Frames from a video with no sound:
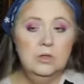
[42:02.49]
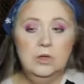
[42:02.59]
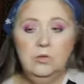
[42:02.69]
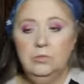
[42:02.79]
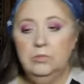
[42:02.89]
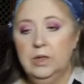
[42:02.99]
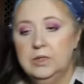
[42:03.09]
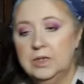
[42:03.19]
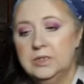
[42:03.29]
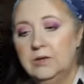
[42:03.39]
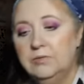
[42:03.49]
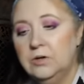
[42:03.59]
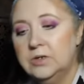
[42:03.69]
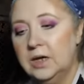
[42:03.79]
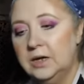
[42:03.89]
So let that set
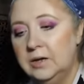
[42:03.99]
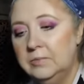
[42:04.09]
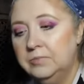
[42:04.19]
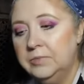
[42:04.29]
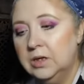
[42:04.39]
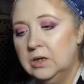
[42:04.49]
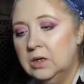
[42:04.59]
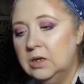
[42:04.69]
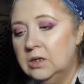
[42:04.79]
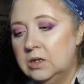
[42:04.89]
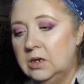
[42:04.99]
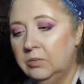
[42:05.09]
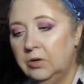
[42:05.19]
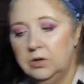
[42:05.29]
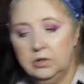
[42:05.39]
for a second, and then
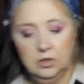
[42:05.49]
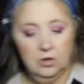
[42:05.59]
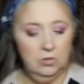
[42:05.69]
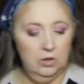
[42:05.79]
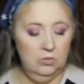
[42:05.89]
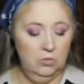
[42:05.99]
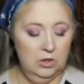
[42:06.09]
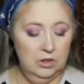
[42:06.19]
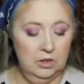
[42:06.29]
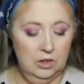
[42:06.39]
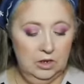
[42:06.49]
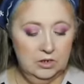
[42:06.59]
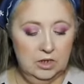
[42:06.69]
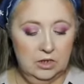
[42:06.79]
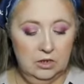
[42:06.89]
I'm going to go in with, like I
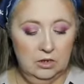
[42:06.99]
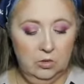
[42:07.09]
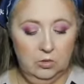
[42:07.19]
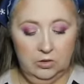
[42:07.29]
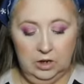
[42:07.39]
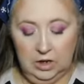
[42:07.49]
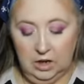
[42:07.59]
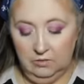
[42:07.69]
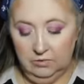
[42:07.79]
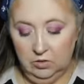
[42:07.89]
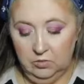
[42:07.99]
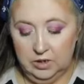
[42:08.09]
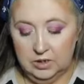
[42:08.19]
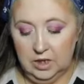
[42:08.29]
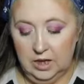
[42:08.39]
said, the L'Oreal
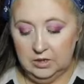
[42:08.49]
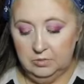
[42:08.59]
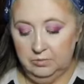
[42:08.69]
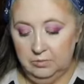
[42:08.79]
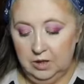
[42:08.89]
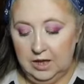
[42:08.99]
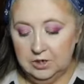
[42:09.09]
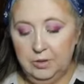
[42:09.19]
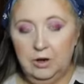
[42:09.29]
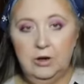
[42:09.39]
Voluminous Lash